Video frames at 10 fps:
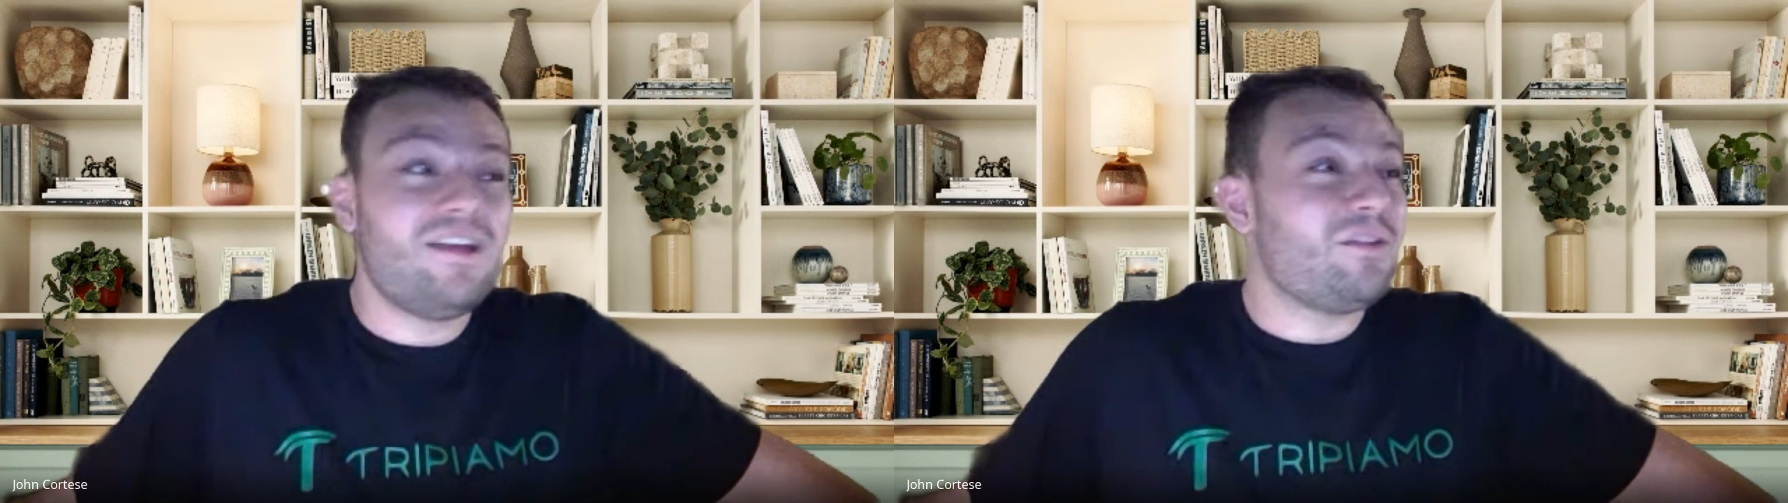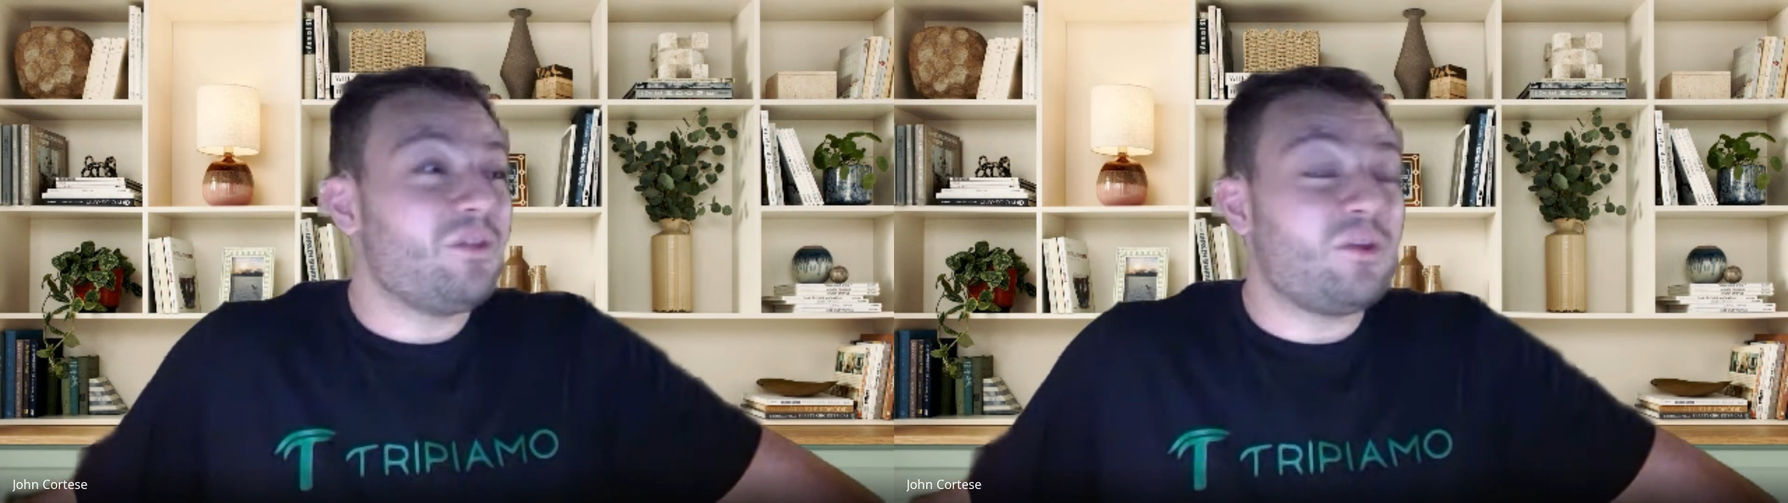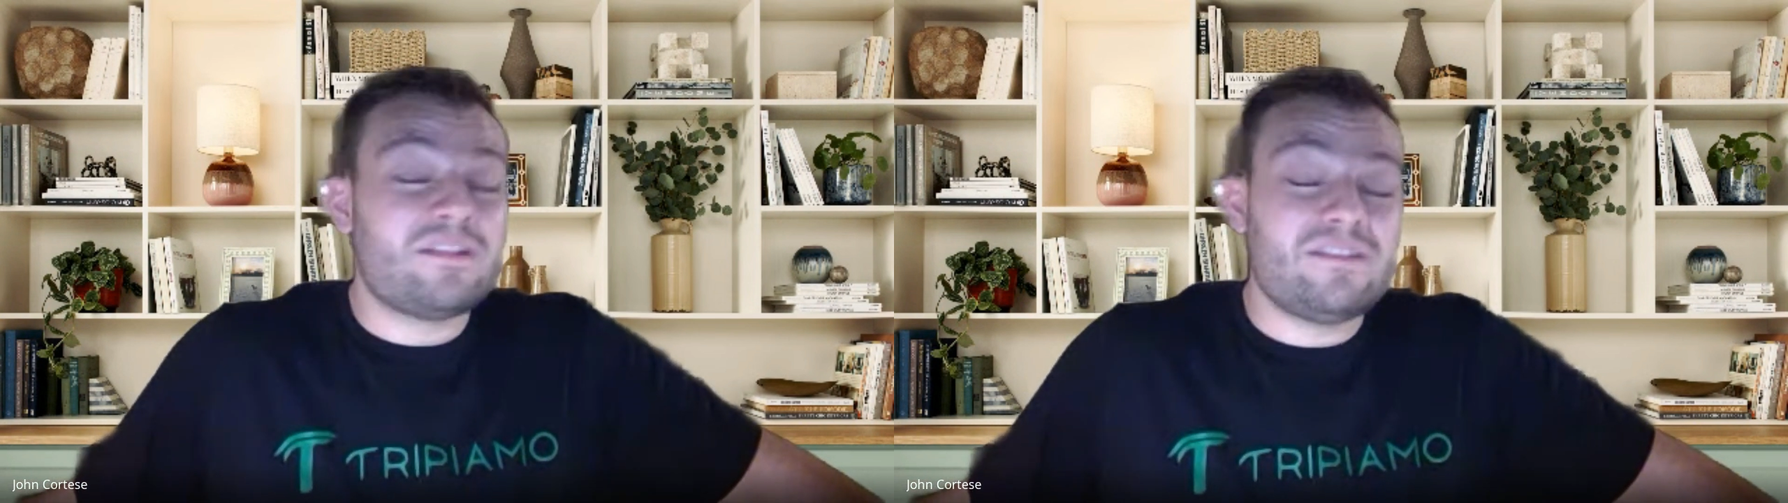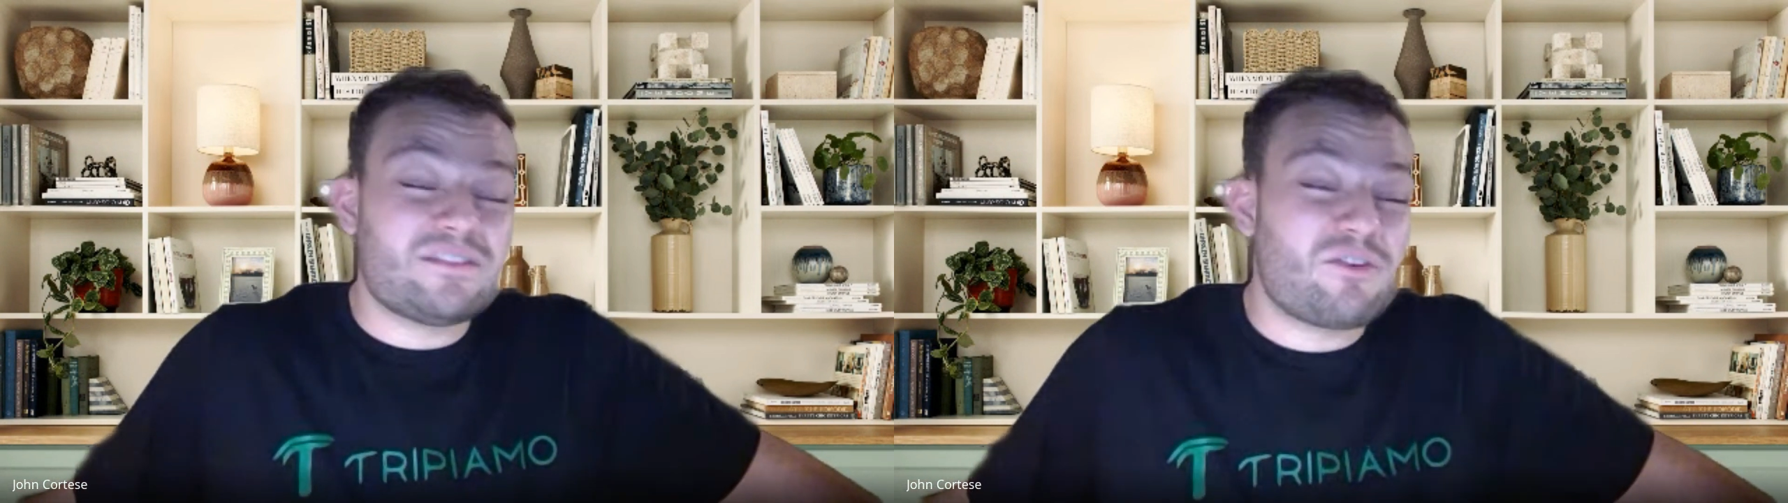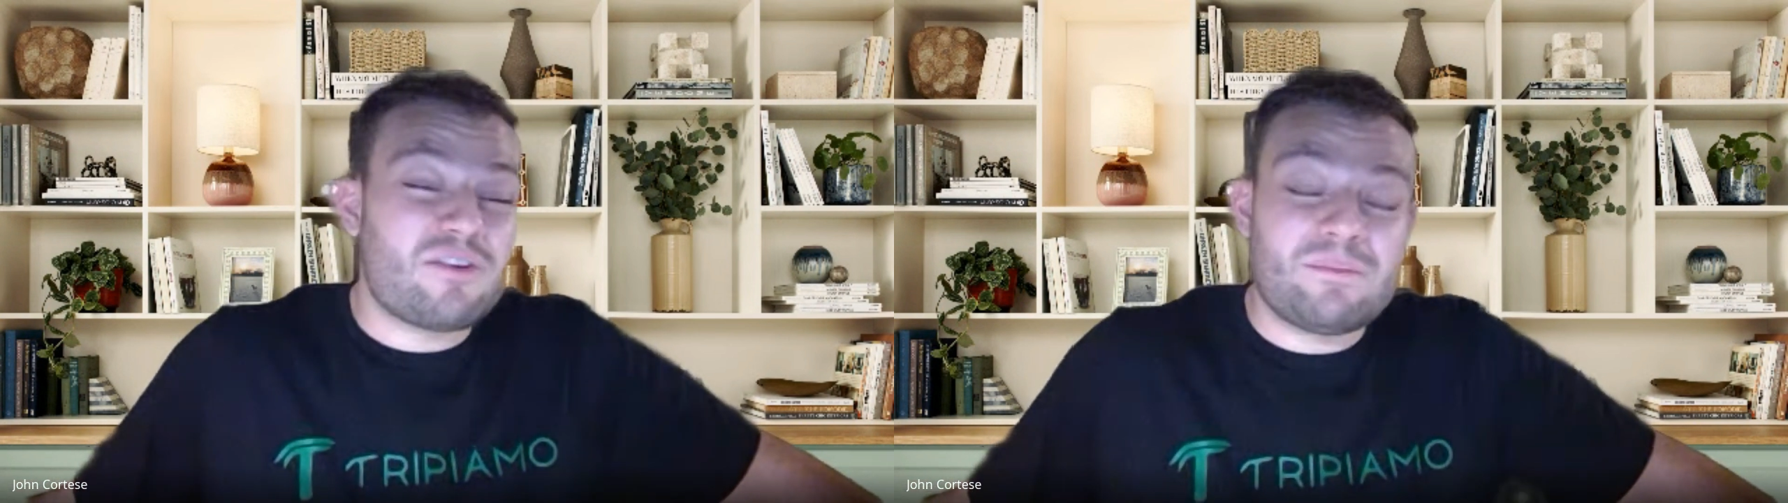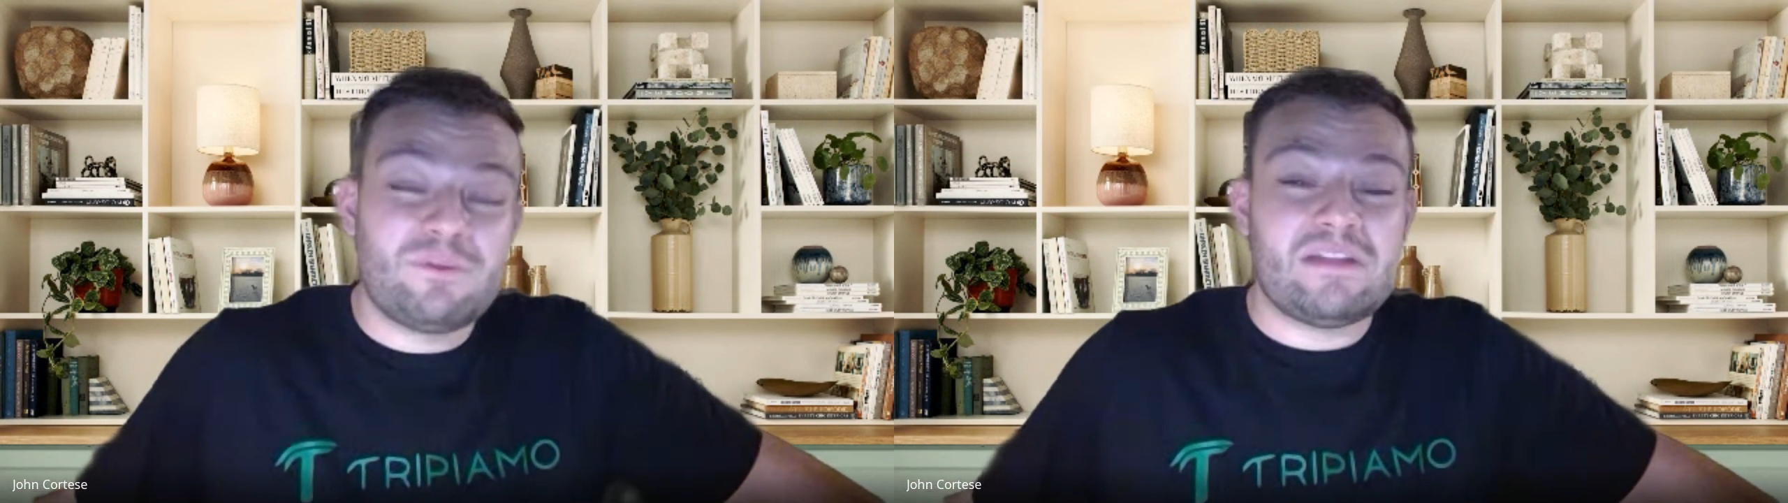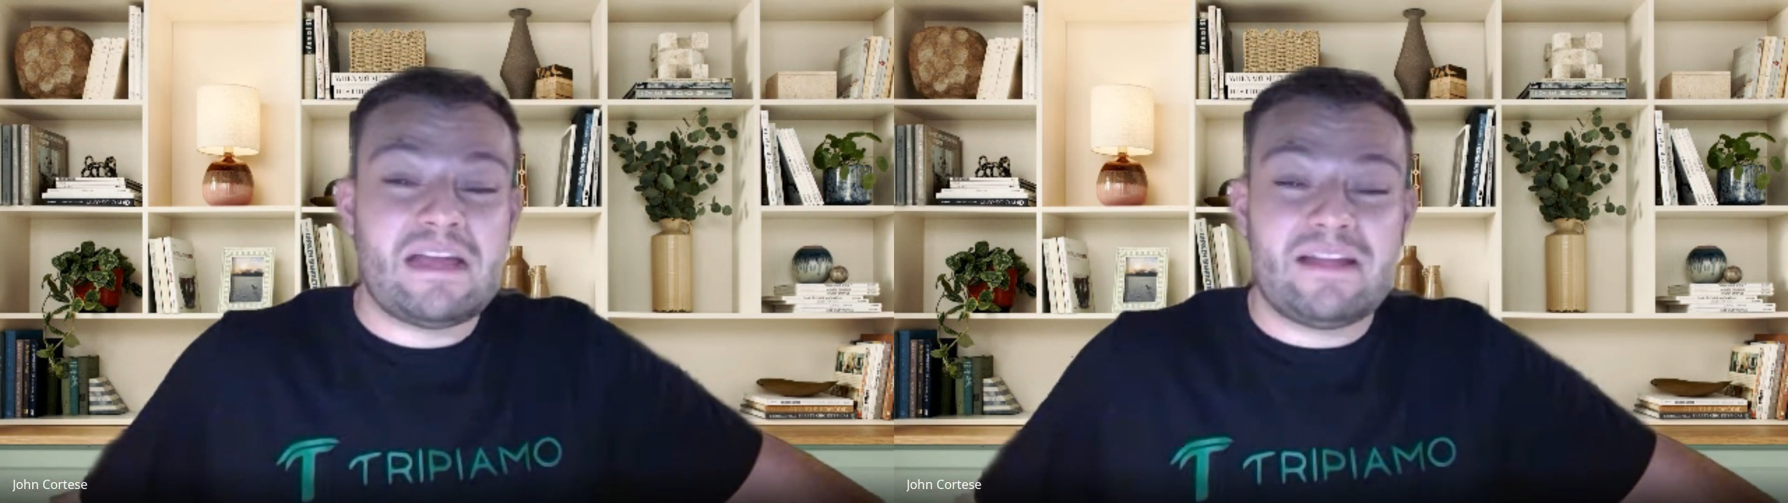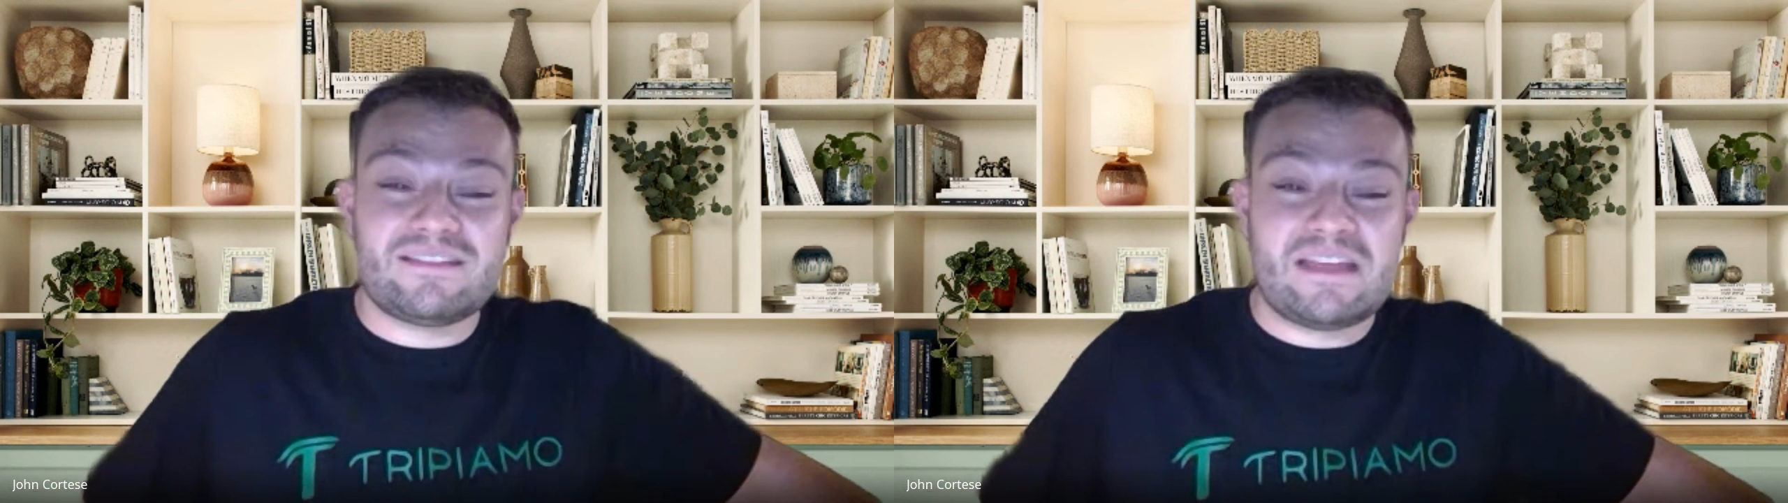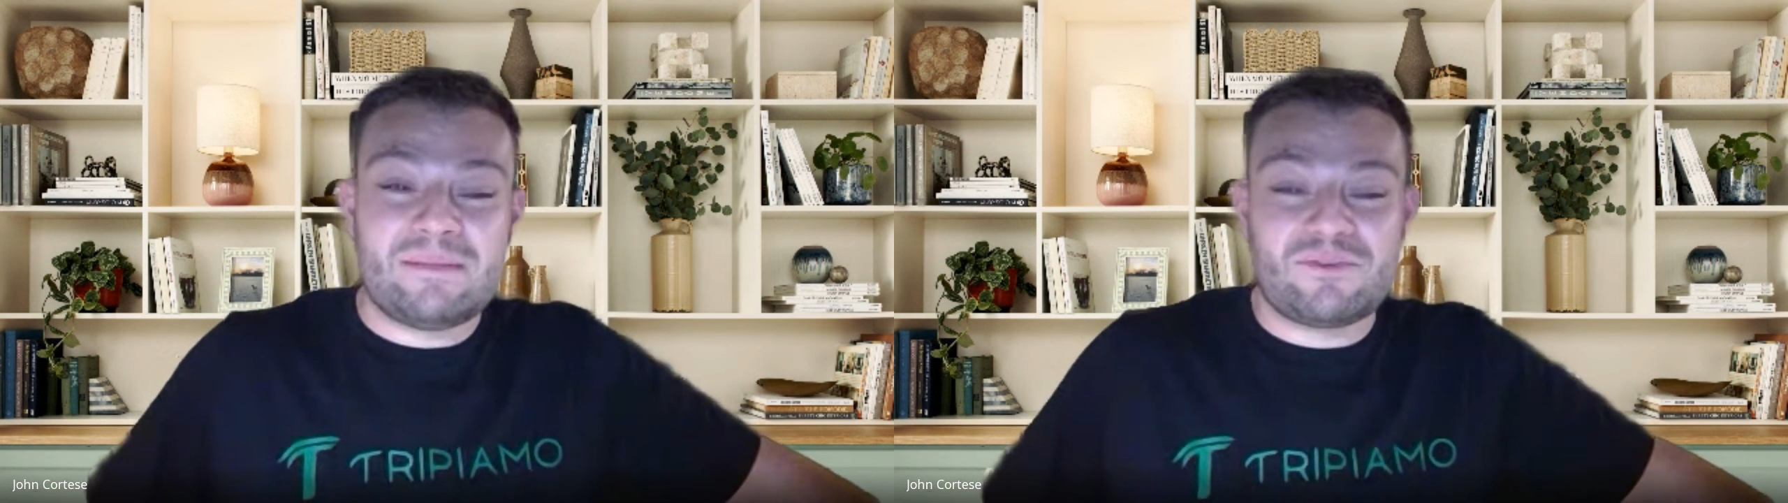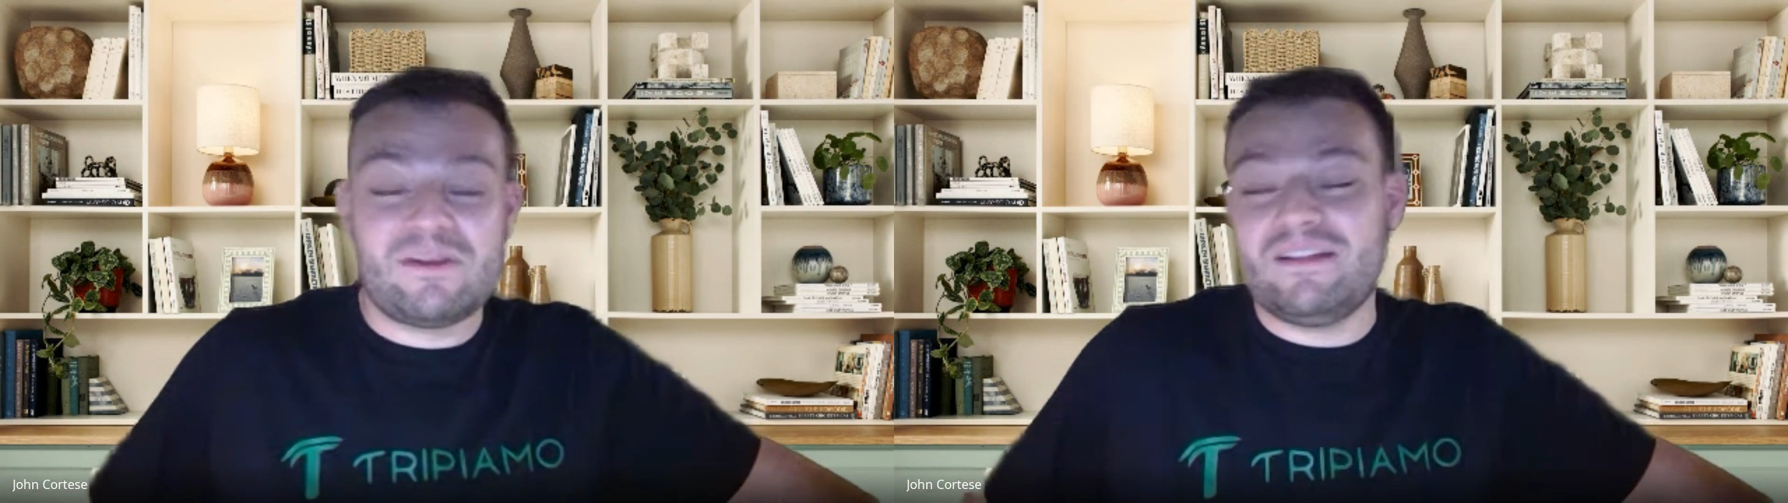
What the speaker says: look at these incredible landscapes, right?